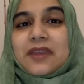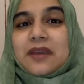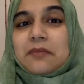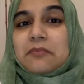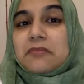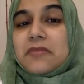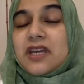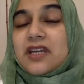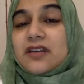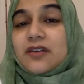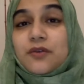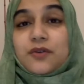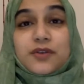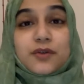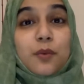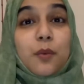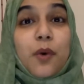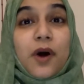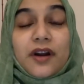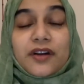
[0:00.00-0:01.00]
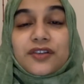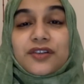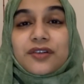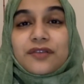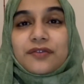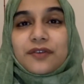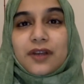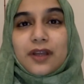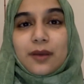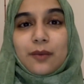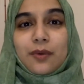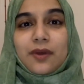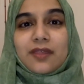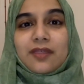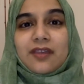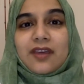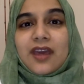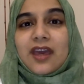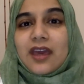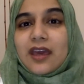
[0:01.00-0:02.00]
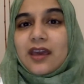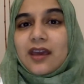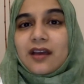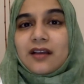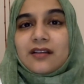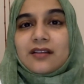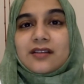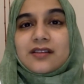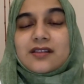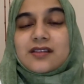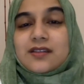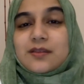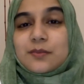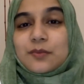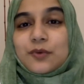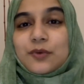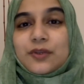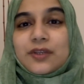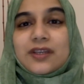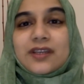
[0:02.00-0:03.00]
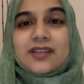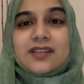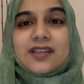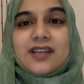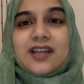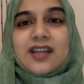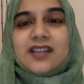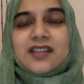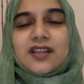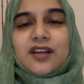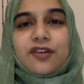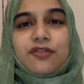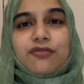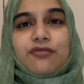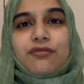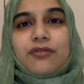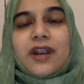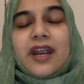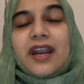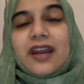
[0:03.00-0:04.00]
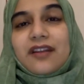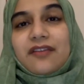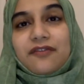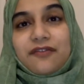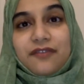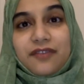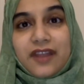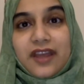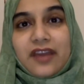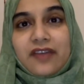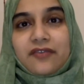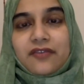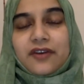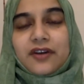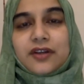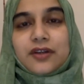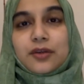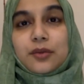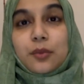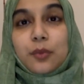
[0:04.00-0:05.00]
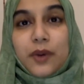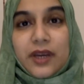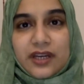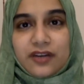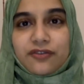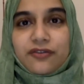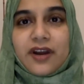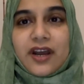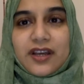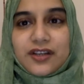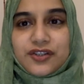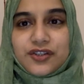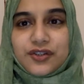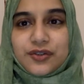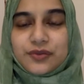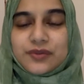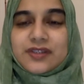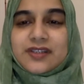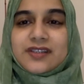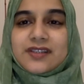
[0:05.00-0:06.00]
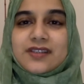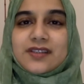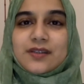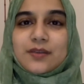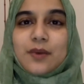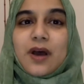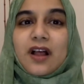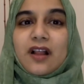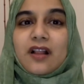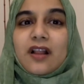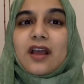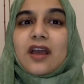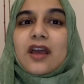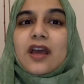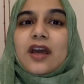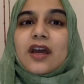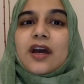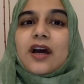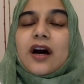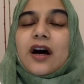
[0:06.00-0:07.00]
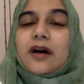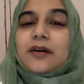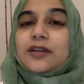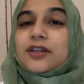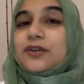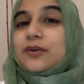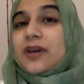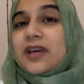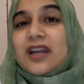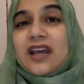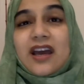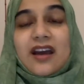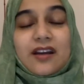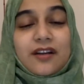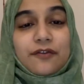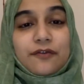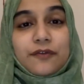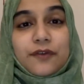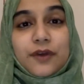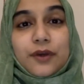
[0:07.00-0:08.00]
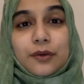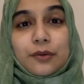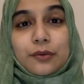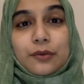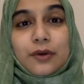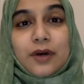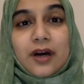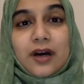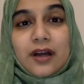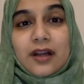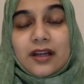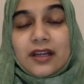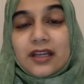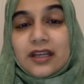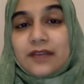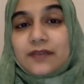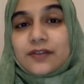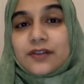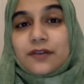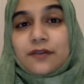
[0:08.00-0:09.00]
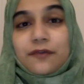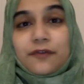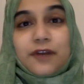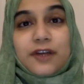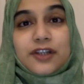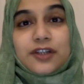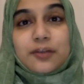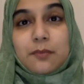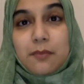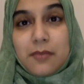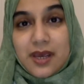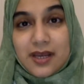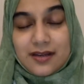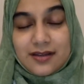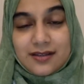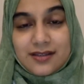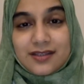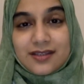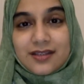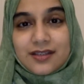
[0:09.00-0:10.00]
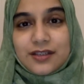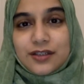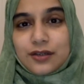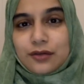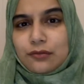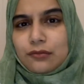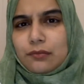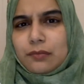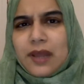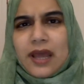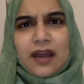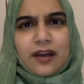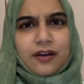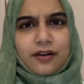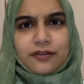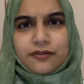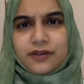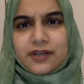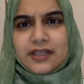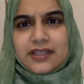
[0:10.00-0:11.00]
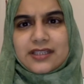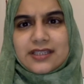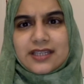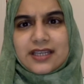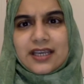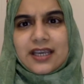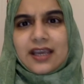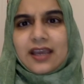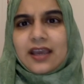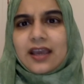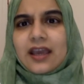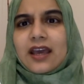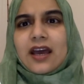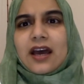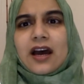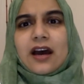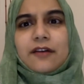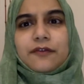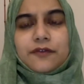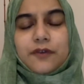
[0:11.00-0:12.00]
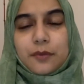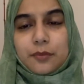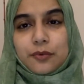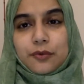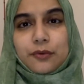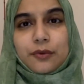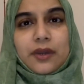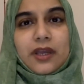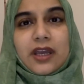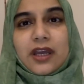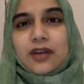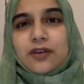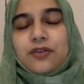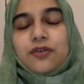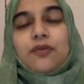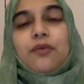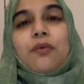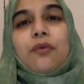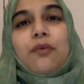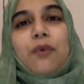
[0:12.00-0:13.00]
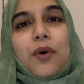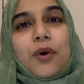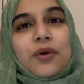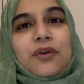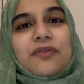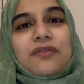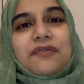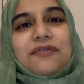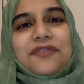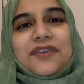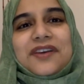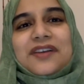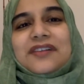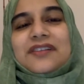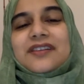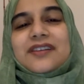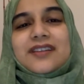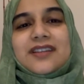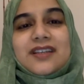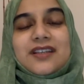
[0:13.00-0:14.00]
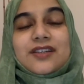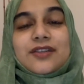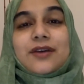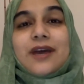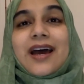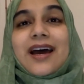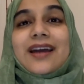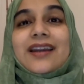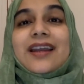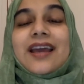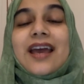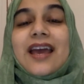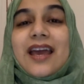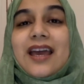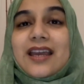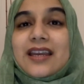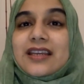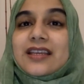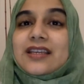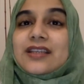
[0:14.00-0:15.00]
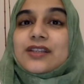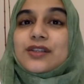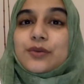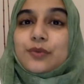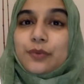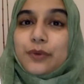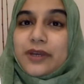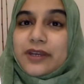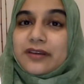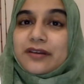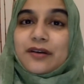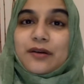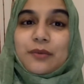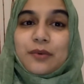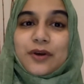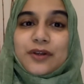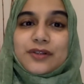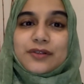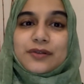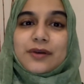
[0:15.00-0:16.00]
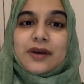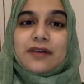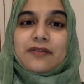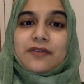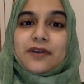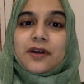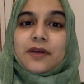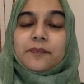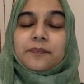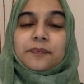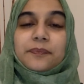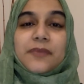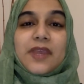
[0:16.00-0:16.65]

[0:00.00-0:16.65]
Mint goes wonderfully with kale in smoothies, and it's a great flavor to wheatgrass juices as well. You can add a few leaves of fresh mint to black or green tea after brewing, and you won't feel the need to add any sweetener whatsoever.